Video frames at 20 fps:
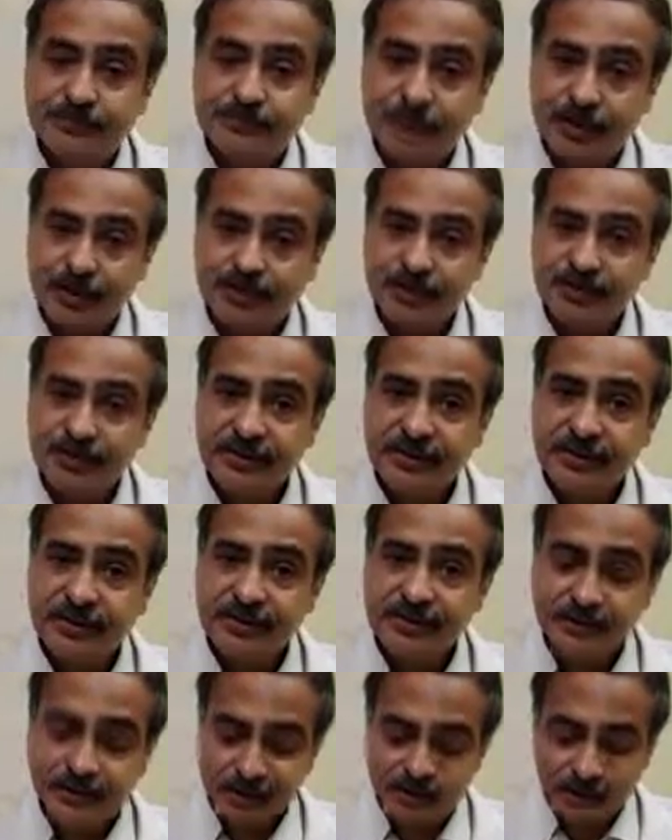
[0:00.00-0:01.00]
doctor,
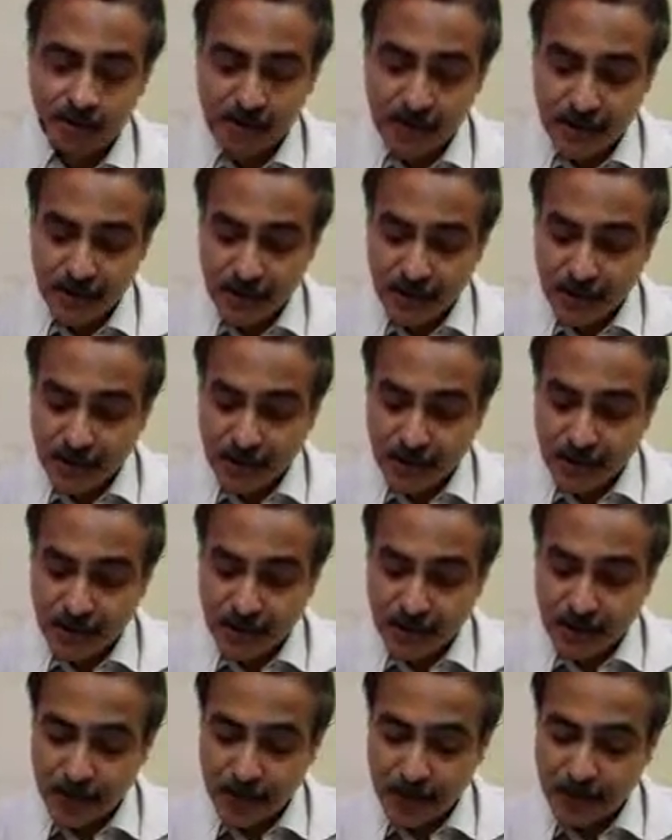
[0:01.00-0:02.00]

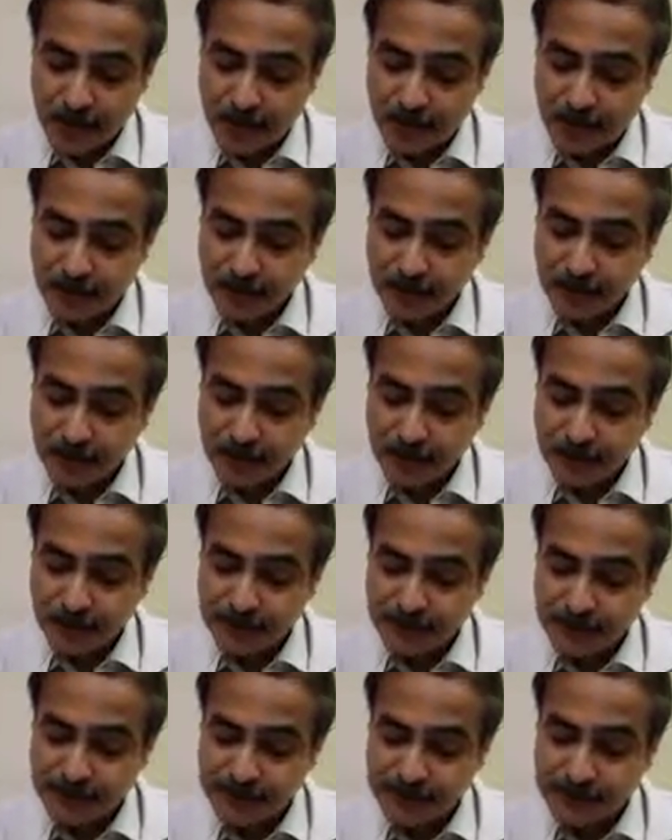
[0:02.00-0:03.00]
you have
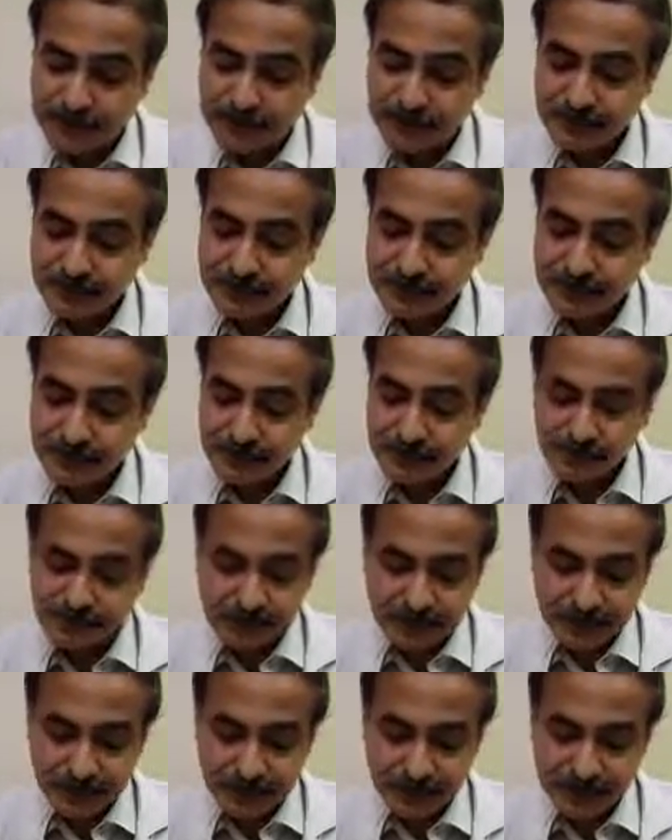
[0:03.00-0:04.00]
developed
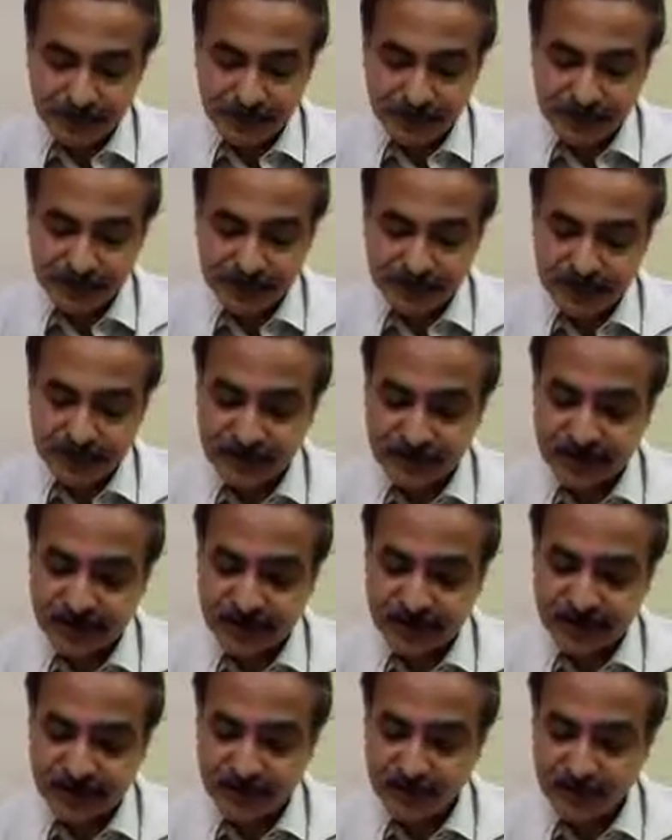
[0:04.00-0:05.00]
subtrigonal perforation at the
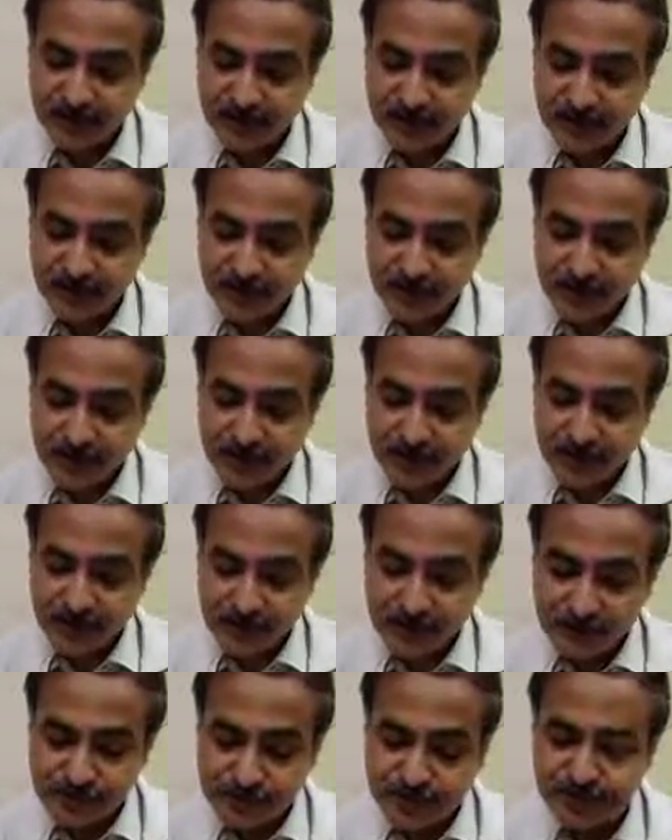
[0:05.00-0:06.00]
time of
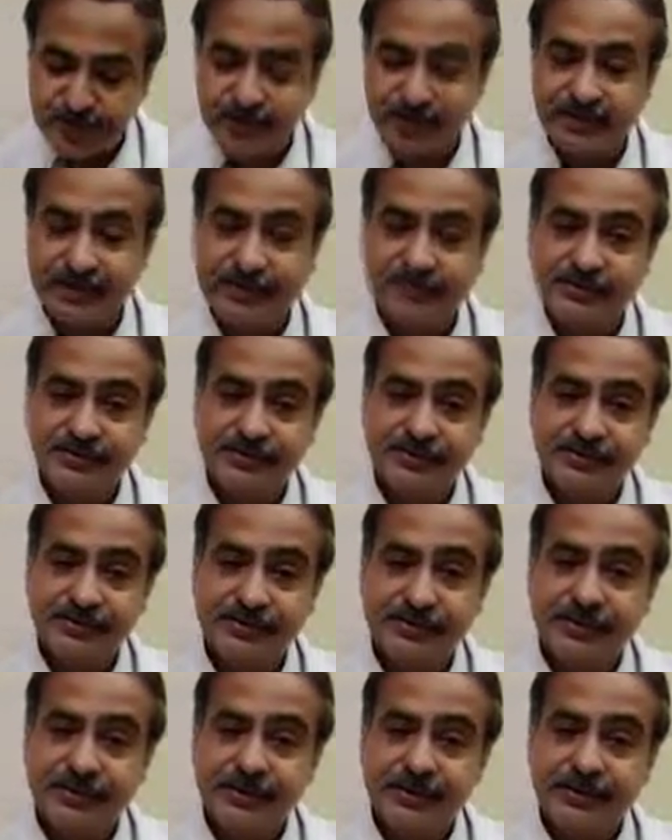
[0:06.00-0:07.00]
instrumentation.
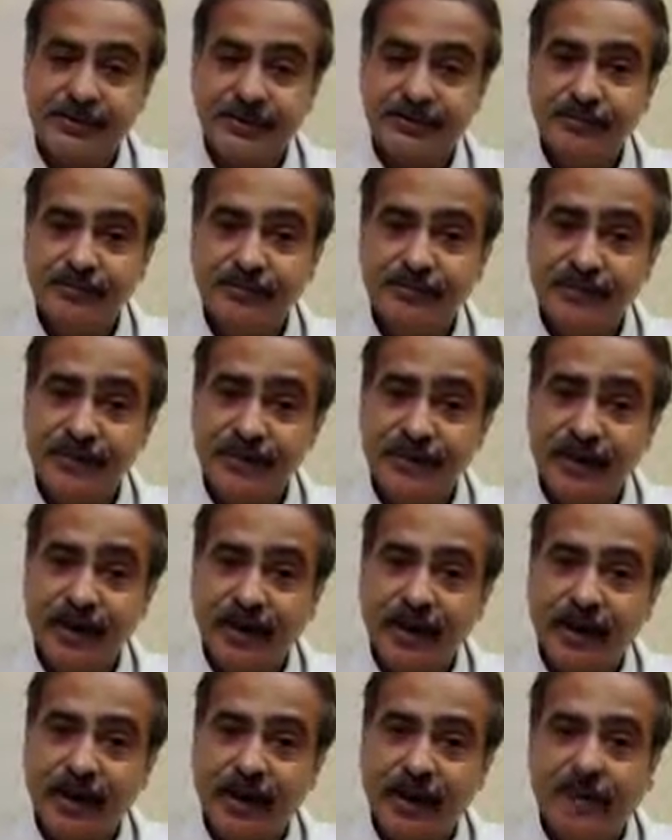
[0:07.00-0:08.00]
Can you tell
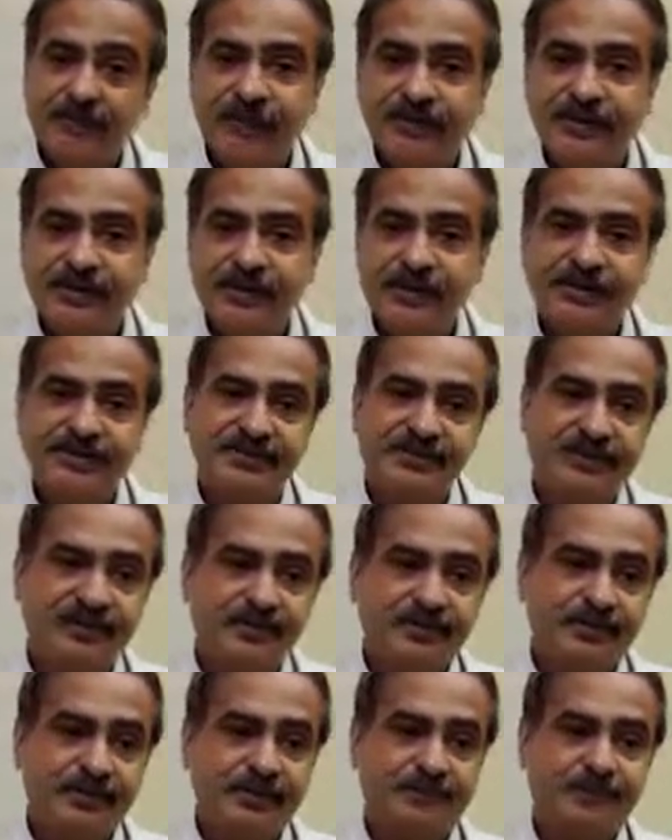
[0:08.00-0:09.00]
how it has
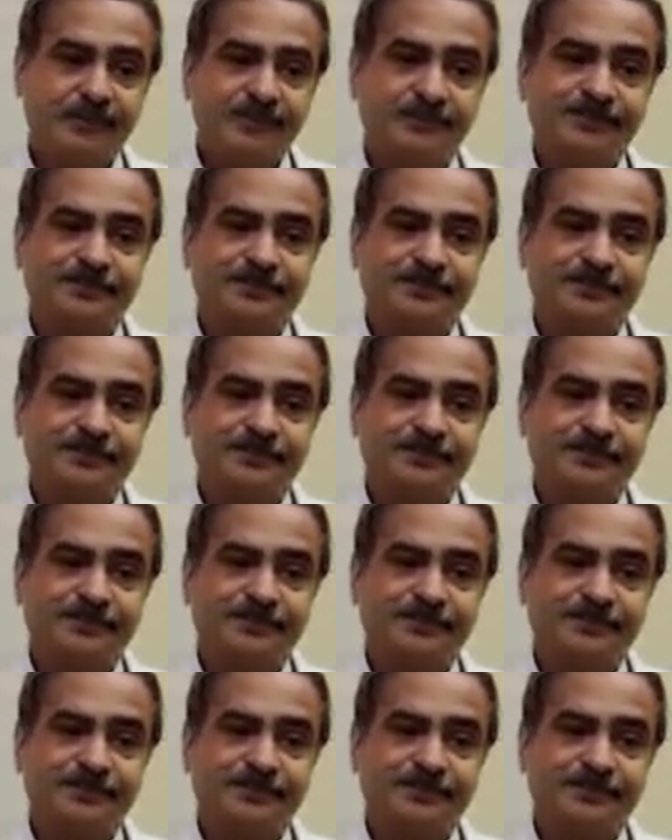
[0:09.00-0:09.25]
developed?